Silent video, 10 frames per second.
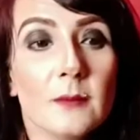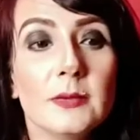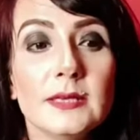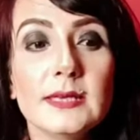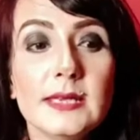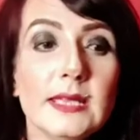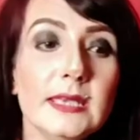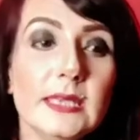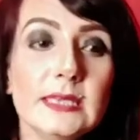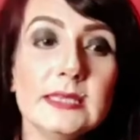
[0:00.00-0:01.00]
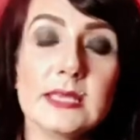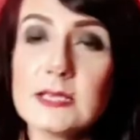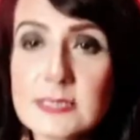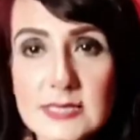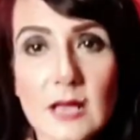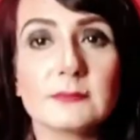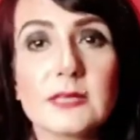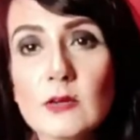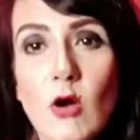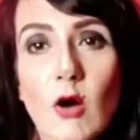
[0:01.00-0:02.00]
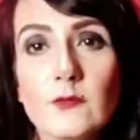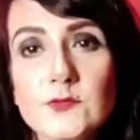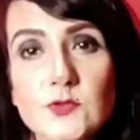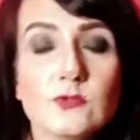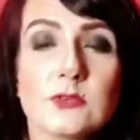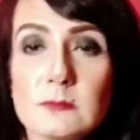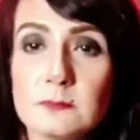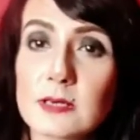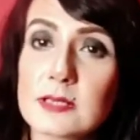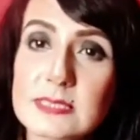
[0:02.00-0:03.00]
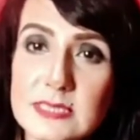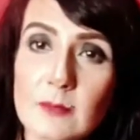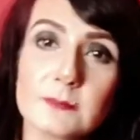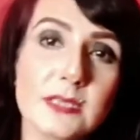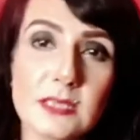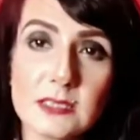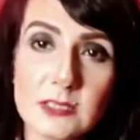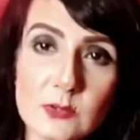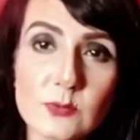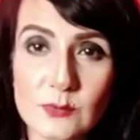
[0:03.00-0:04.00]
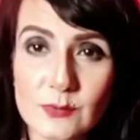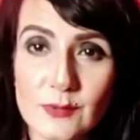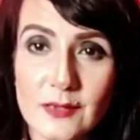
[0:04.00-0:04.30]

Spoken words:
But it kills something off to rebirth something new.